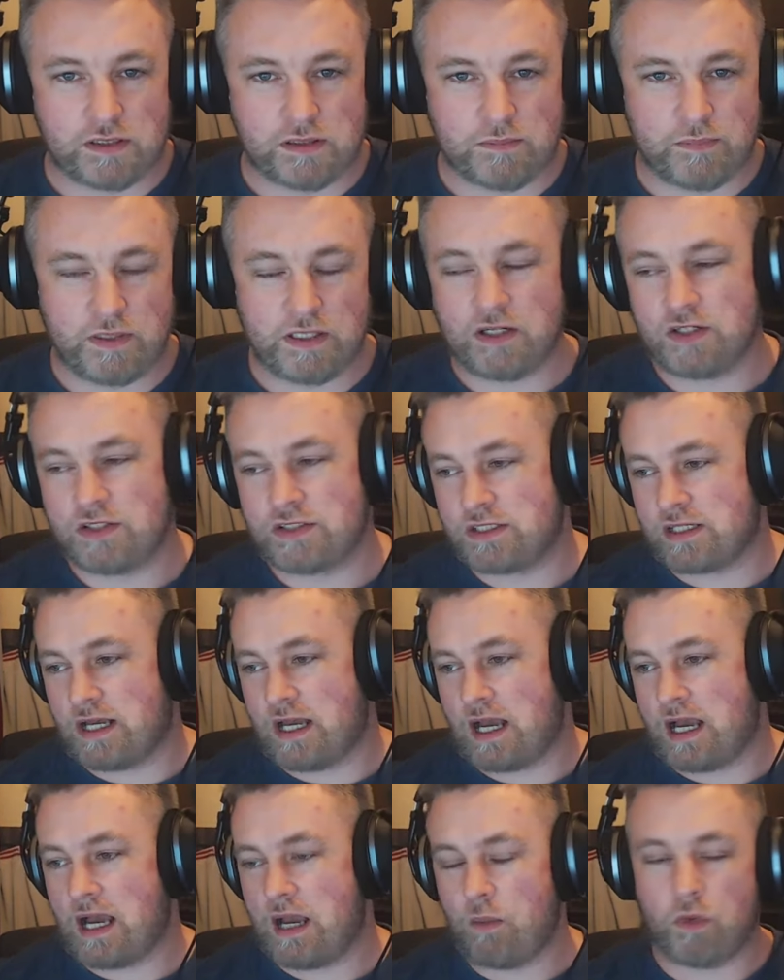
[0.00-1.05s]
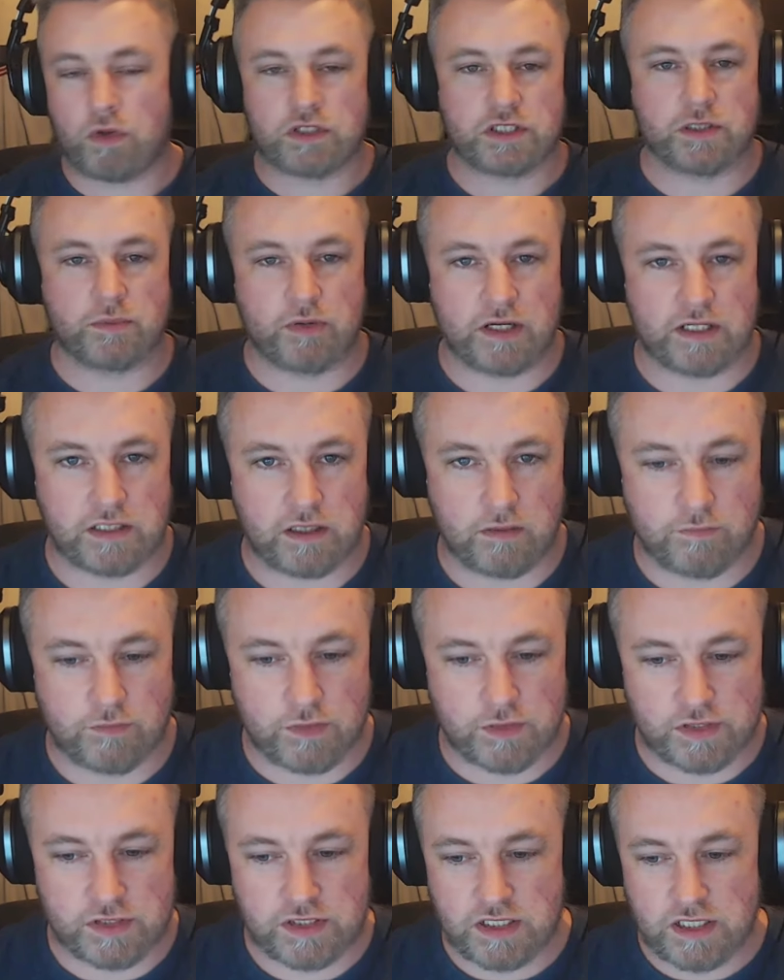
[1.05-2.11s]
Because I watched the press
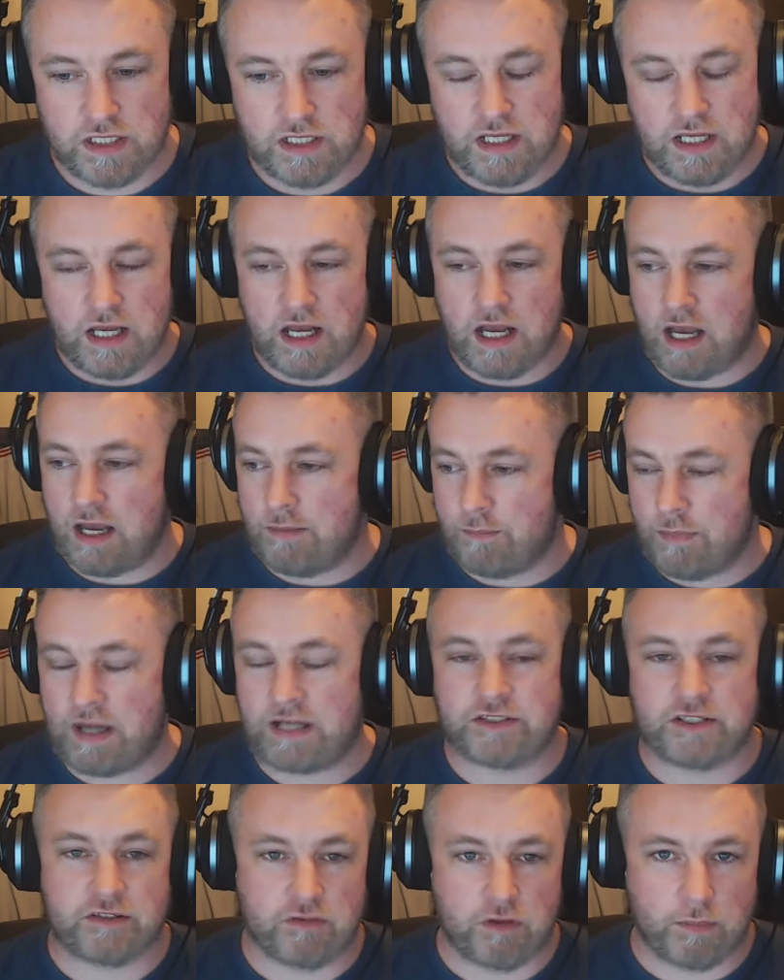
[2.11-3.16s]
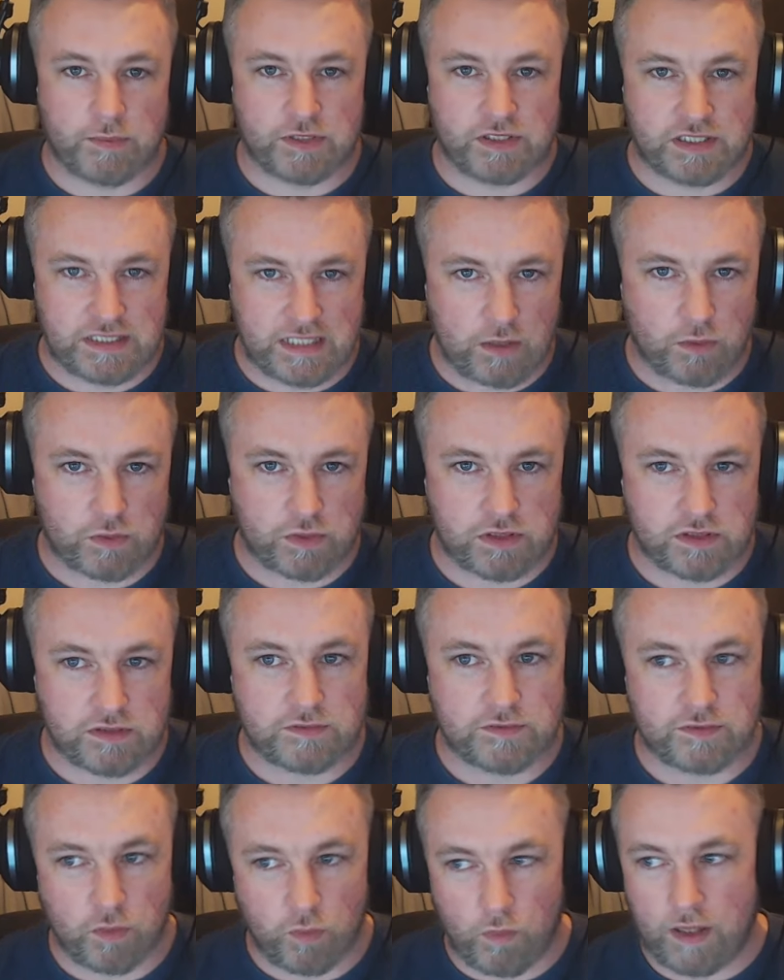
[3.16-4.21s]
conference. Patrick Roberts is out
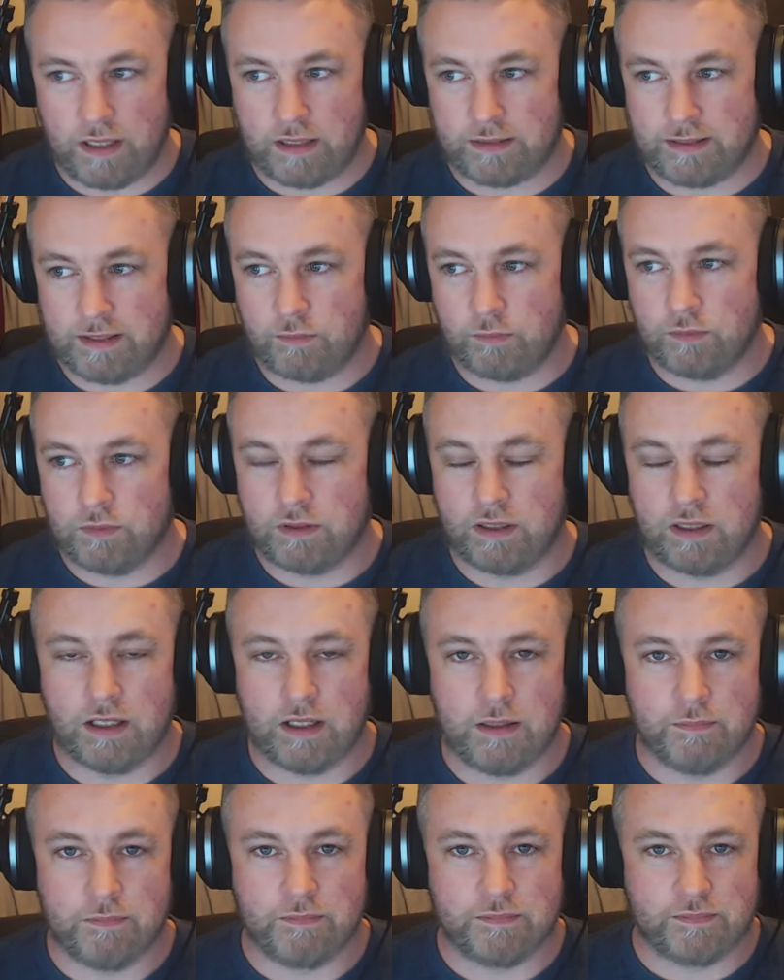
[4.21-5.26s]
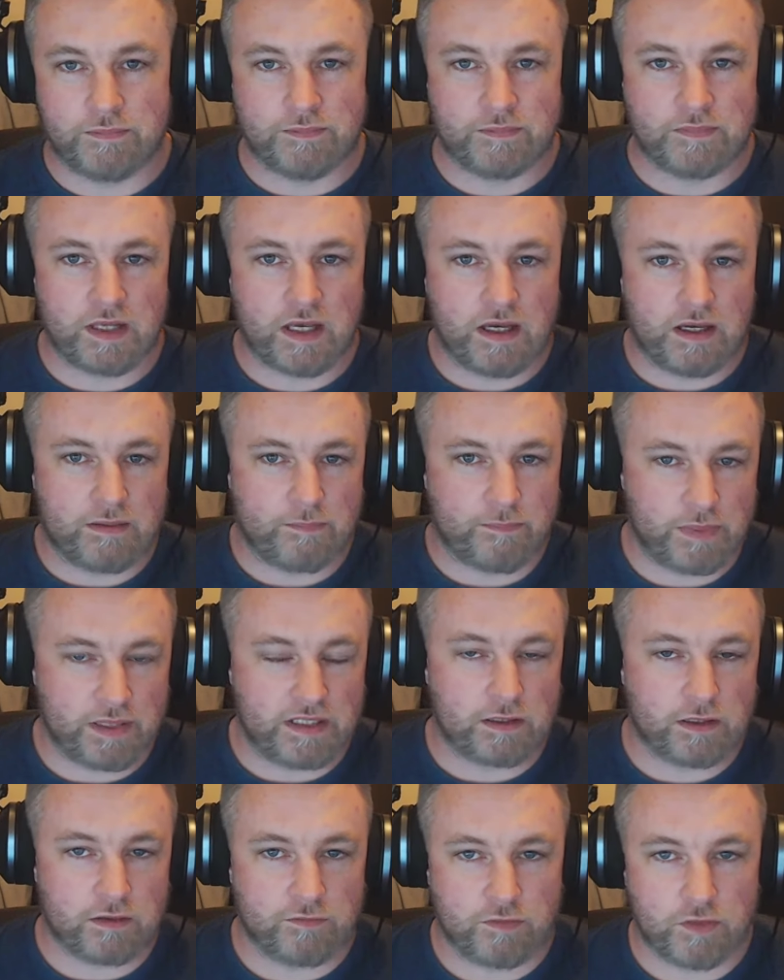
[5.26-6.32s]
for a while now. Beale
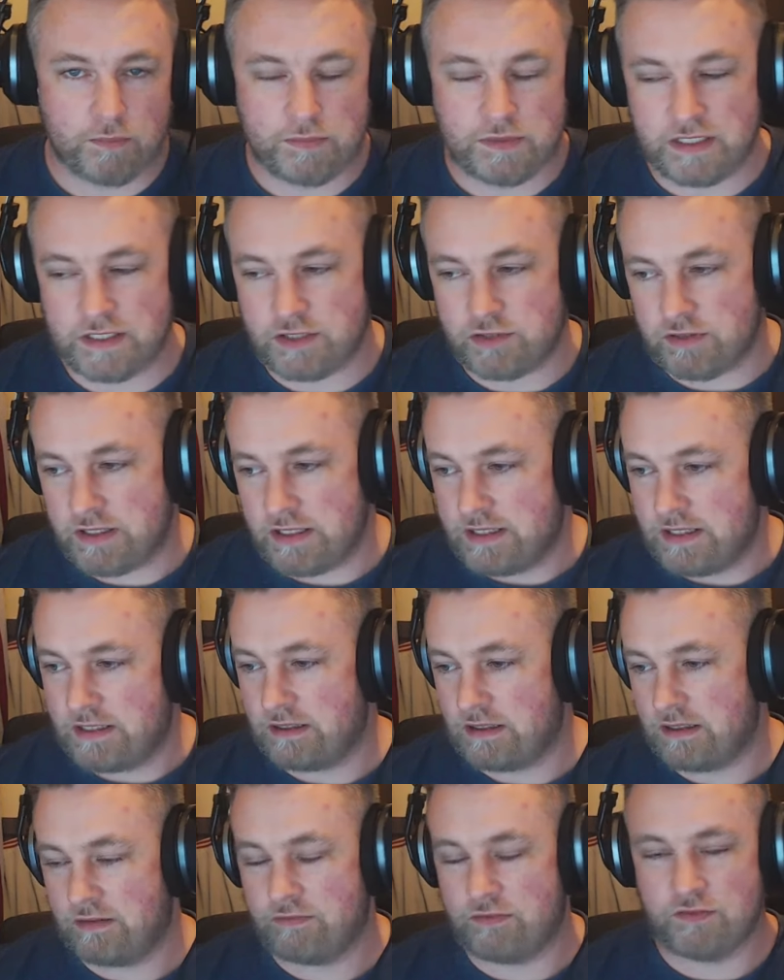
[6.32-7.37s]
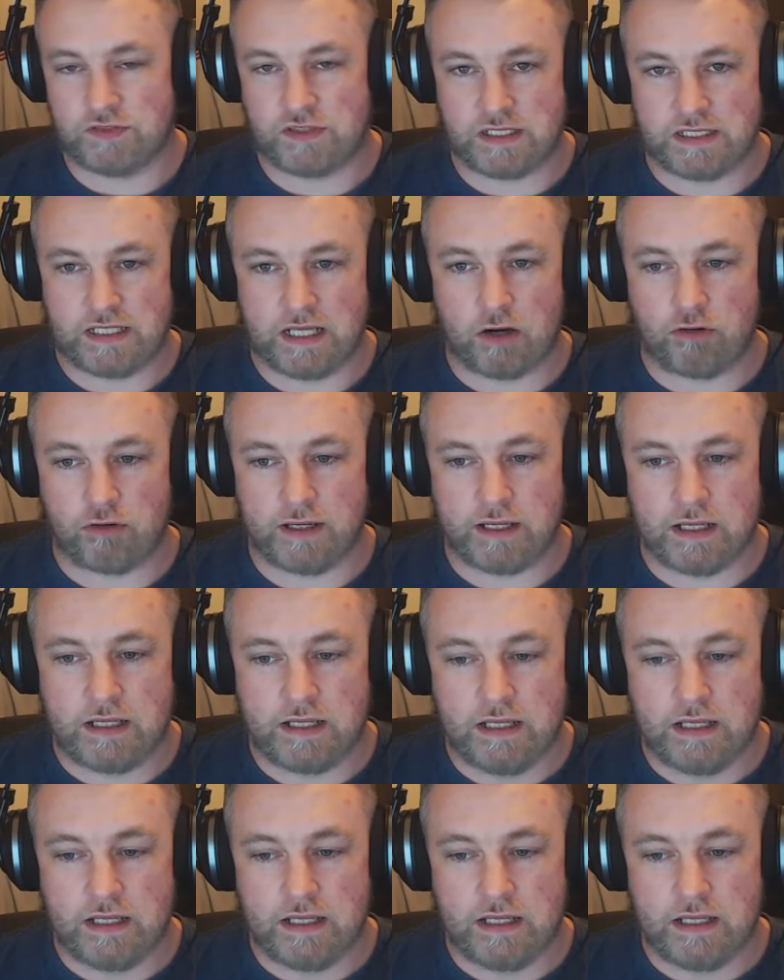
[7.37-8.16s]
confirms his injury, if you've seen that already.